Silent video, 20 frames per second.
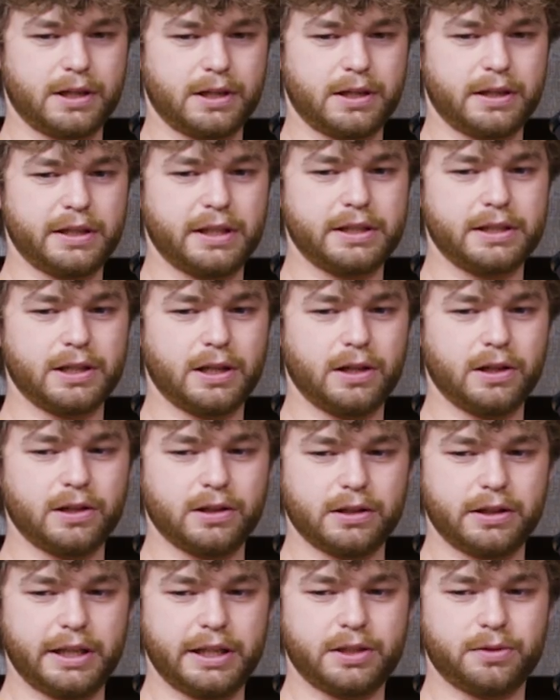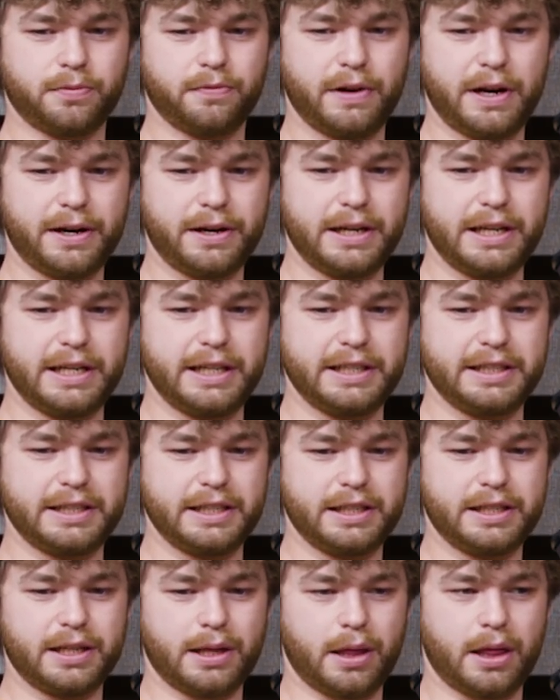'Cause it's very
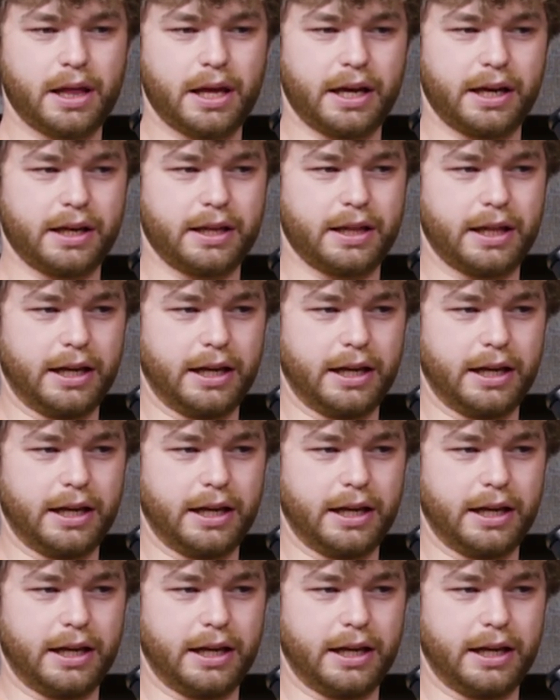easy to think